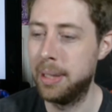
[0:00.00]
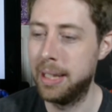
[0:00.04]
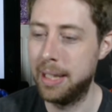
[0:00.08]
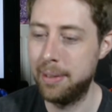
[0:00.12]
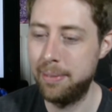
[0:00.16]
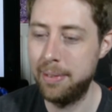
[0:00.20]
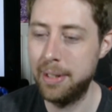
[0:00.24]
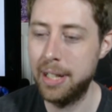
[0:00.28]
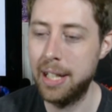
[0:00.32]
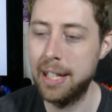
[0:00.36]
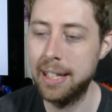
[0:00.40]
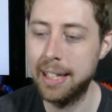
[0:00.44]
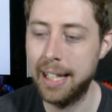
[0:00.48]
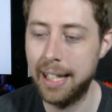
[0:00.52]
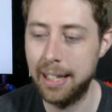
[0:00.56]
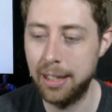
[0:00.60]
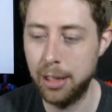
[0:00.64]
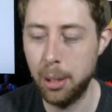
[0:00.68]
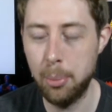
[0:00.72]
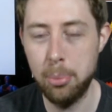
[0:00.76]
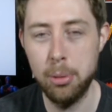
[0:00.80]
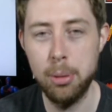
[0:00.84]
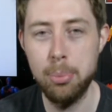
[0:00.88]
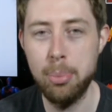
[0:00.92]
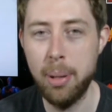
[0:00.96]
And if you get like
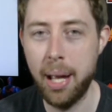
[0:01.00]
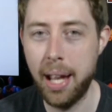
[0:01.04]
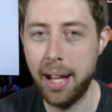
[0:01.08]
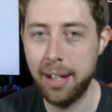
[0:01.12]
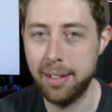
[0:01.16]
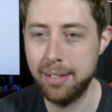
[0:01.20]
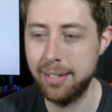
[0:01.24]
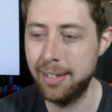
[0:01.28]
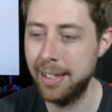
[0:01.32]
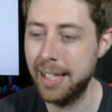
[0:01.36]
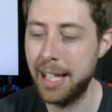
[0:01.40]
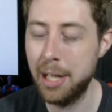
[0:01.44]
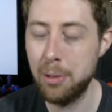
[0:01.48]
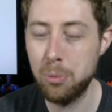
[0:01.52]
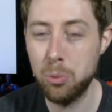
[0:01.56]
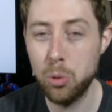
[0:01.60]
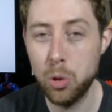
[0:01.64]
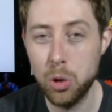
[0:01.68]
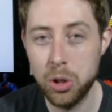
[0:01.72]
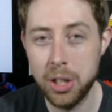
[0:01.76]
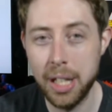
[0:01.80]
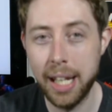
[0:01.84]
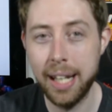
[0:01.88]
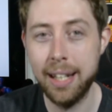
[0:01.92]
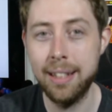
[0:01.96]
double packs, they get
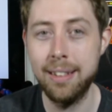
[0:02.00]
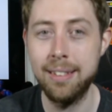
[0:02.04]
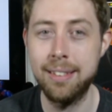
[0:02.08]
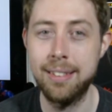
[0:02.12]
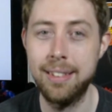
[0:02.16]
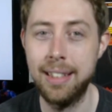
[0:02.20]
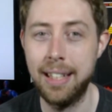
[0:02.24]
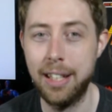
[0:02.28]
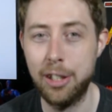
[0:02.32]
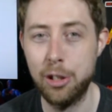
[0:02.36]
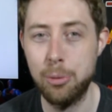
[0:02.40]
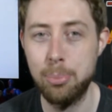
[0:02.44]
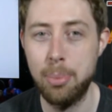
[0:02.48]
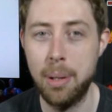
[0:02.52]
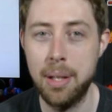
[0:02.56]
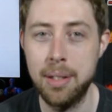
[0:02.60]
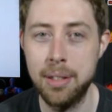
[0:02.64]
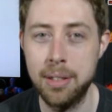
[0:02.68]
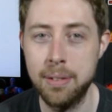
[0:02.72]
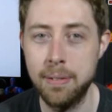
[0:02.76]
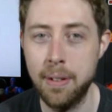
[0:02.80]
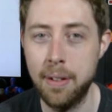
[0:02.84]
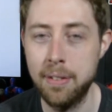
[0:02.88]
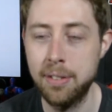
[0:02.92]
ridiculously expensive.